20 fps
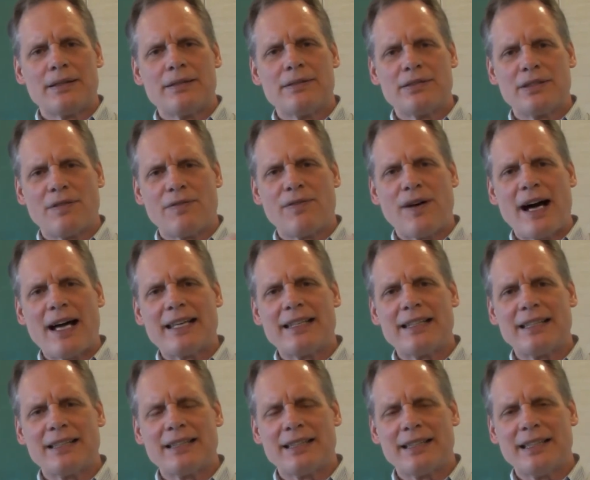
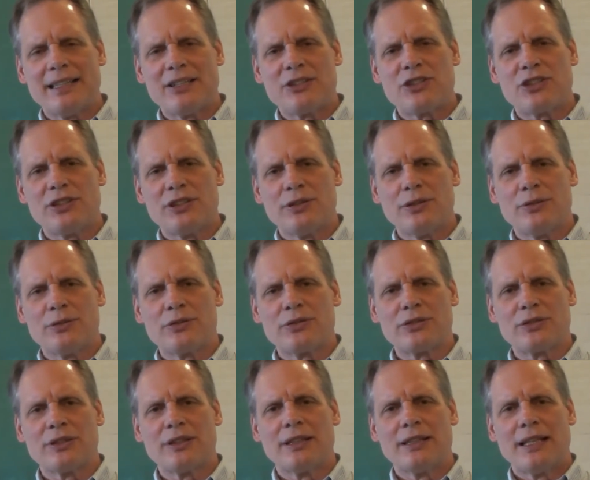defining the issues
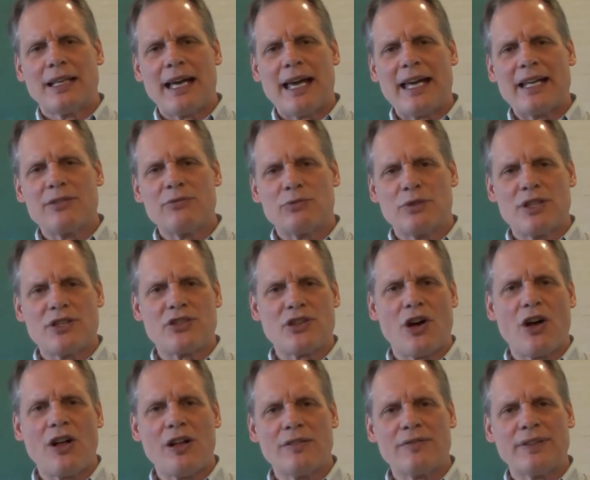and
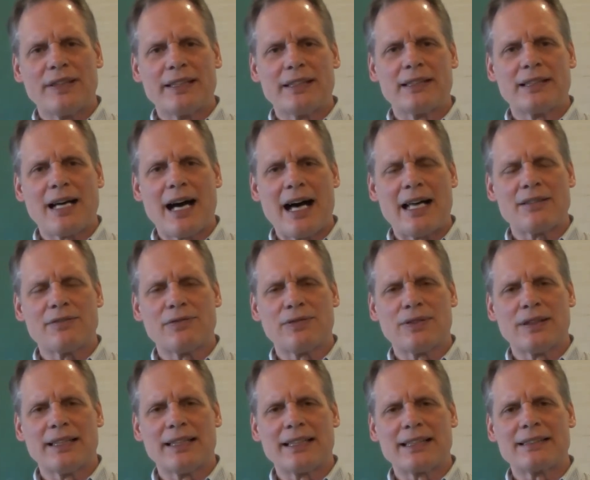resolving
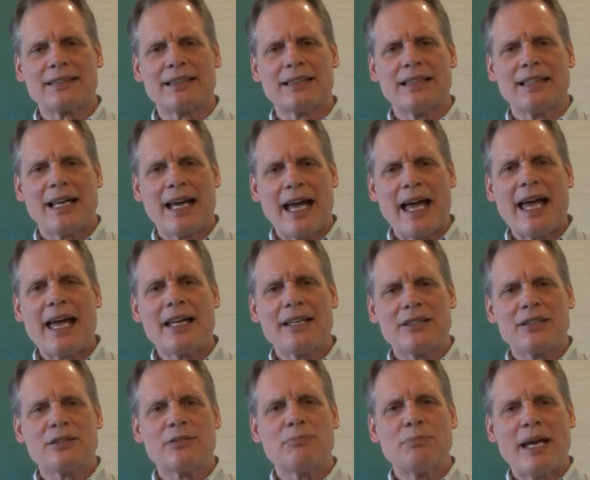conflict
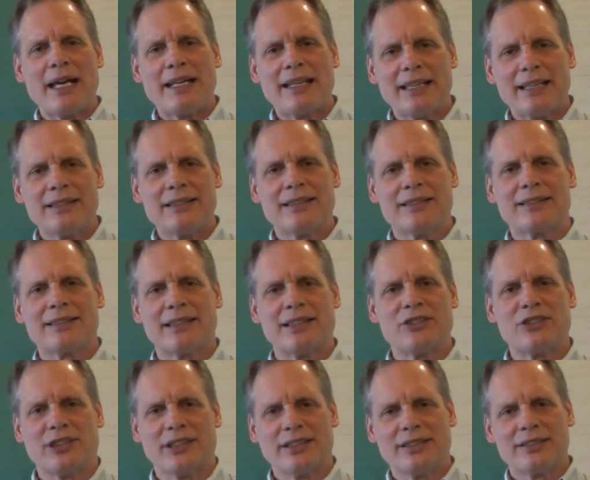and making
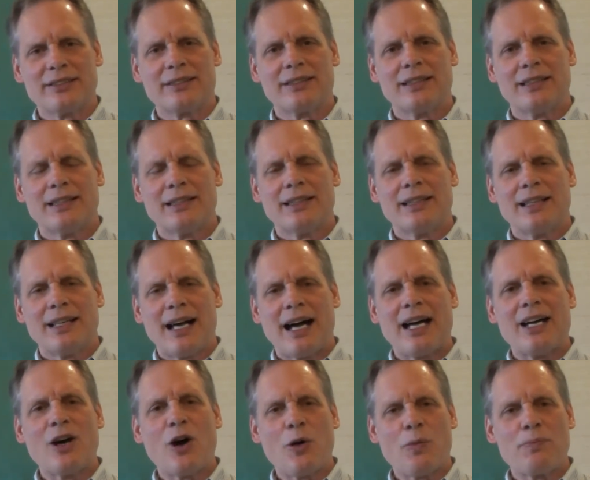decisions. I
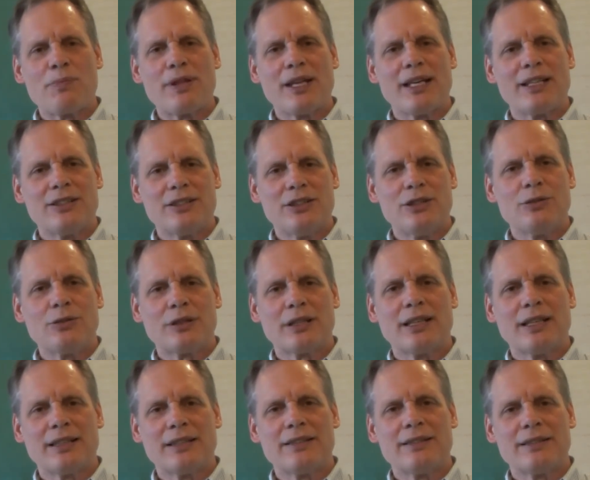hope that you
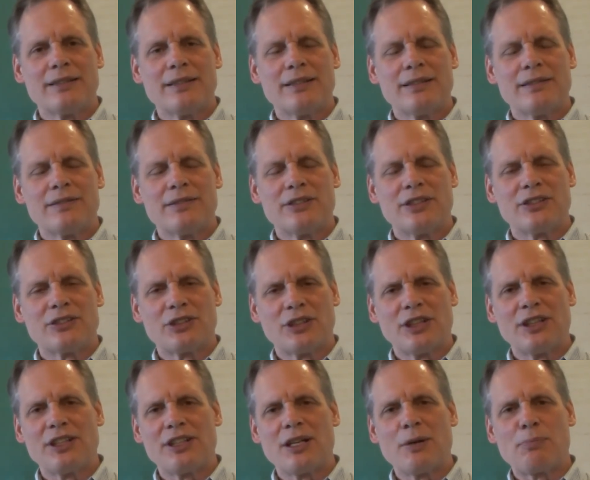can
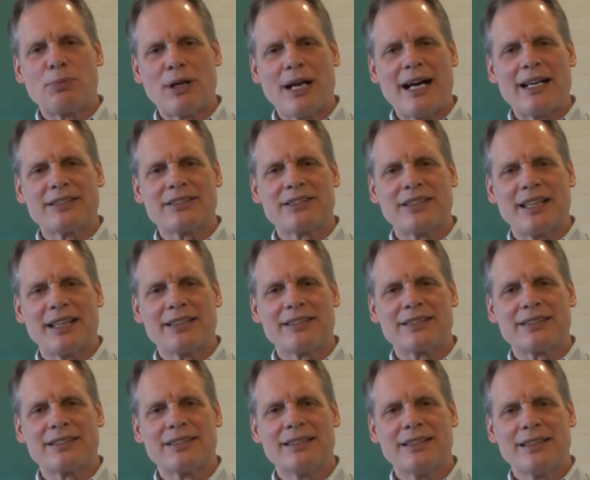discern a
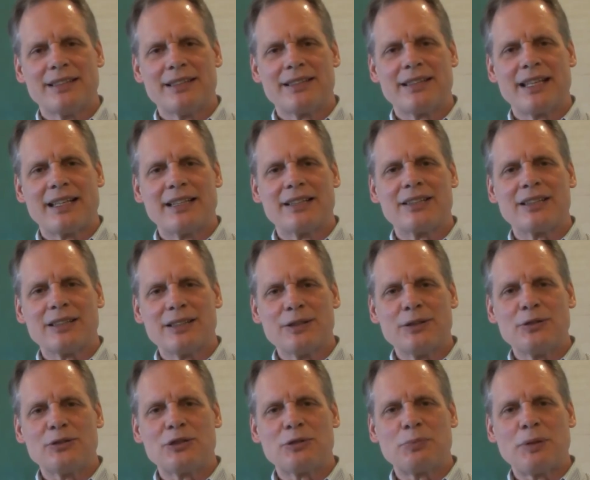process that
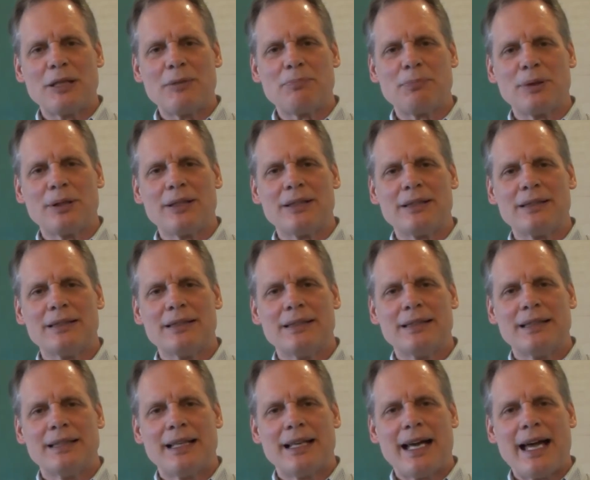includes people
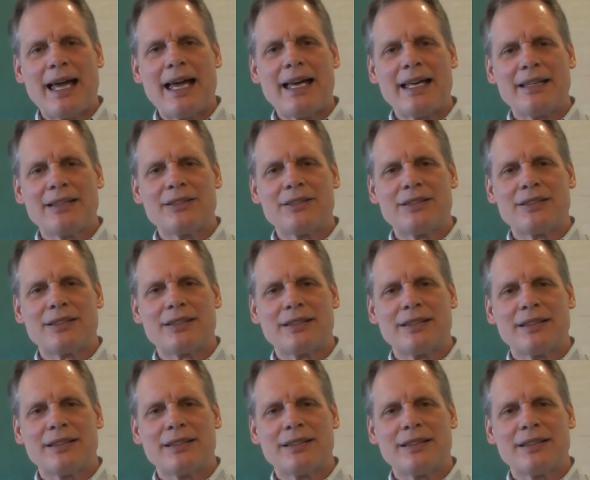and